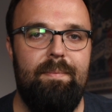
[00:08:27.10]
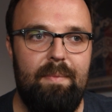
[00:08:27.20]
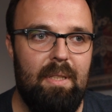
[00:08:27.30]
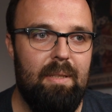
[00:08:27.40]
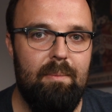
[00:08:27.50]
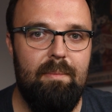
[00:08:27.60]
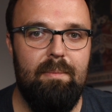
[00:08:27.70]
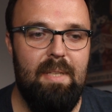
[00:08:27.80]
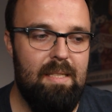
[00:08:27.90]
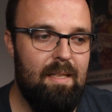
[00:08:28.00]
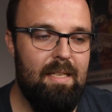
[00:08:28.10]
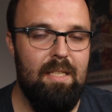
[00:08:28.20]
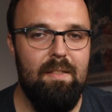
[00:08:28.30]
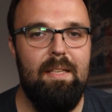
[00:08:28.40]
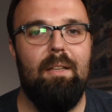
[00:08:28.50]
you know, this
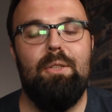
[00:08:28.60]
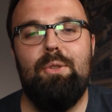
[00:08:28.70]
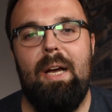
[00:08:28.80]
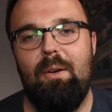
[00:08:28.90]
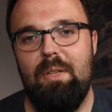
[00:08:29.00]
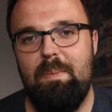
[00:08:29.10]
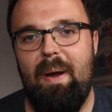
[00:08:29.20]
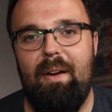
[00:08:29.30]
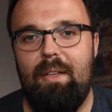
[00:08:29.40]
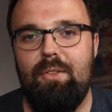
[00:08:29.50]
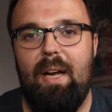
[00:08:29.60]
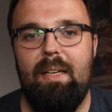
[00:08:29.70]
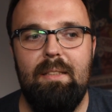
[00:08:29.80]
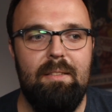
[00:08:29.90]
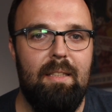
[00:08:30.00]
Legend of Zelda track or this Mario
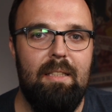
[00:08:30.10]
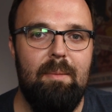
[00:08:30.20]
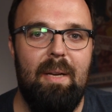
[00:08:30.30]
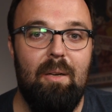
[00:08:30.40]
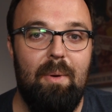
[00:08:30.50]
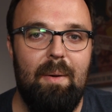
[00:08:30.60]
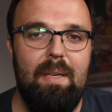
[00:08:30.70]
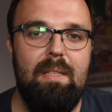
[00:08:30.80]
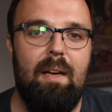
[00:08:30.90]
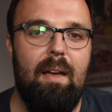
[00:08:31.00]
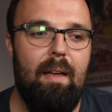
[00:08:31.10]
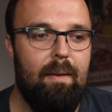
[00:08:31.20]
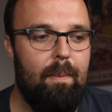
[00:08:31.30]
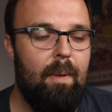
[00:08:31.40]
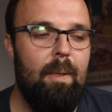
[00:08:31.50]
track and turn it into metal. Where do I start?
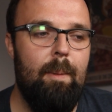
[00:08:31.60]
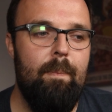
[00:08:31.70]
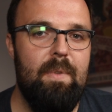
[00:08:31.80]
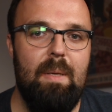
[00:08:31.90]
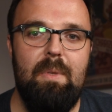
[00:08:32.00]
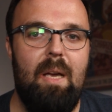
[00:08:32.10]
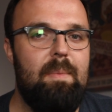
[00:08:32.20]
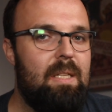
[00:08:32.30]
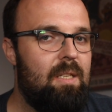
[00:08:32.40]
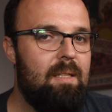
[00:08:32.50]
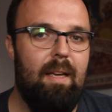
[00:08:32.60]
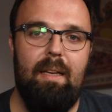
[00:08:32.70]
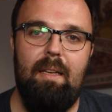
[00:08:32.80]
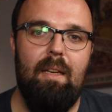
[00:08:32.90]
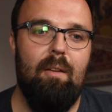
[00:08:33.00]
And sometimes it just, like,
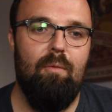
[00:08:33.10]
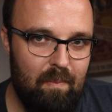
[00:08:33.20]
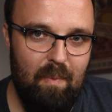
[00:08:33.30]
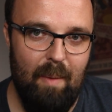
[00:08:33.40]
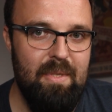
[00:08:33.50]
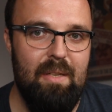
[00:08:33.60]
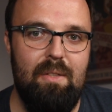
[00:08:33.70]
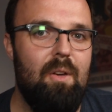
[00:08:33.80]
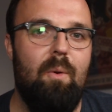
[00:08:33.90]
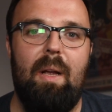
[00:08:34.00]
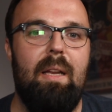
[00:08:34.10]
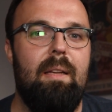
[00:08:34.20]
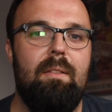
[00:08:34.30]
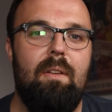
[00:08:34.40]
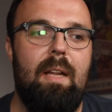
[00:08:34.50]
you know, comes out so quickly
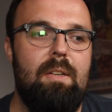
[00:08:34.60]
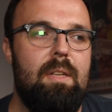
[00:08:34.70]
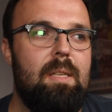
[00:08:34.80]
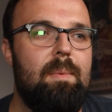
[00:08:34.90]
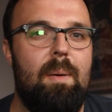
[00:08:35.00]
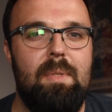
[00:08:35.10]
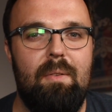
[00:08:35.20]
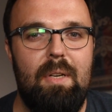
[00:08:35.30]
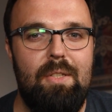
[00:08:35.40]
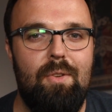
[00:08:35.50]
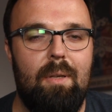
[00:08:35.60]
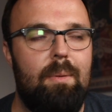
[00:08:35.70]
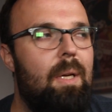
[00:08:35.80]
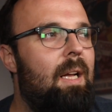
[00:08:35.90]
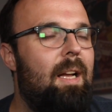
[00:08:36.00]
and so naturally. Sometimes I really
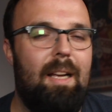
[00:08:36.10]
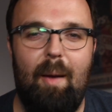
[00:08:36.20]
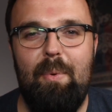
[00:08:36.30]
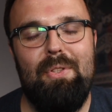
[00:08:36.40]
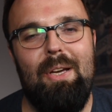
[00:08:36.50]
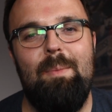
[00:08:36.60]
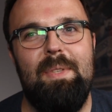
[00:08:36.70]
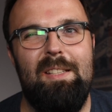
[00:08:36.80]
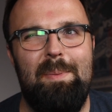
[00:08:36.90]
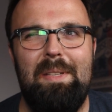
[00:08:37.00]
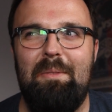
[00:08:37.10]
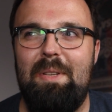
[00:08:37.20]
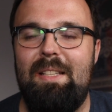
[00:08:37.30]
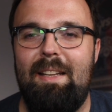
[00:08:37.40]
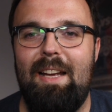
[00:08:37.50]
struggle. A couple of times, and especially
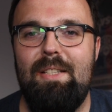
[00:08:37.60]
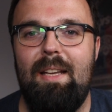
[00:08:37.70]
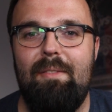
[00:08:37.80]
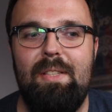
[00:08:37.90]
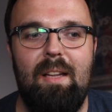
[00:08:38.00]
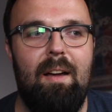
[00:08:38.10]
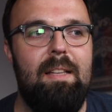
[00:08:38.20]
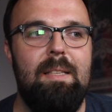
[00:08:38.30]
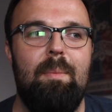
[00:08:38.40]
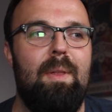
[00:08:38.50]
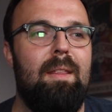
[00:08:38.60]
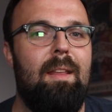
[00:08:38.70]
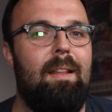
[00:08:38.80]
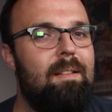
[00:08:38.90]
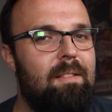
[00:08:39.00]
recently actually, I've started something
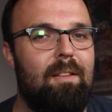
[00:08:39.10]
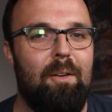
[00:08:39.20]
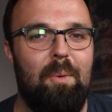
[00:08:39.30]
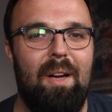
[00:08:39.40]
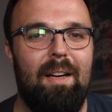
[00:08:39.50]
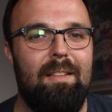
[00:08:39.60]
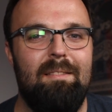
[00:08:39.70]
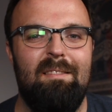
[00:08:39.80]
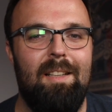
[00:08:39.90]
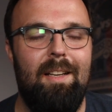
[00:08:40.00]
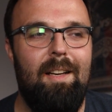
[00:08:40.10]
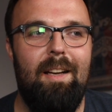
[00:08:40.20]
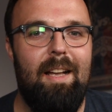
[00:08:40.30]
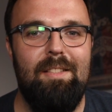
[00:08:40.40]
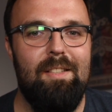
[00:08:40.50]
thinking this is going to work and
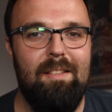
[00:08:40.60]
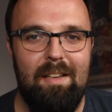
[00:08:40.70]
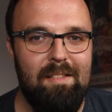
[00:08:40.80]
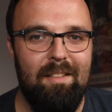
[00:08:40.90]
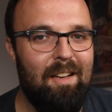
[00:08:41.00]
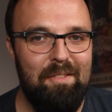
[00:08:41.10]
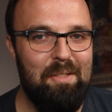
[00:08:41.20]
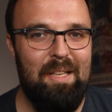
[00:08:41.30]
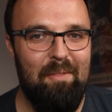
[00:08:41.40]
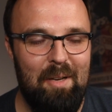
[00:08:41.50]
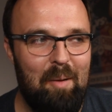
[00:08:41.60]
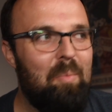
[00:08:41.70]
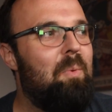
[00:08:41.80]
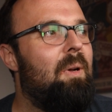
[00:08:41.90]
it just doesn't. I've just given up.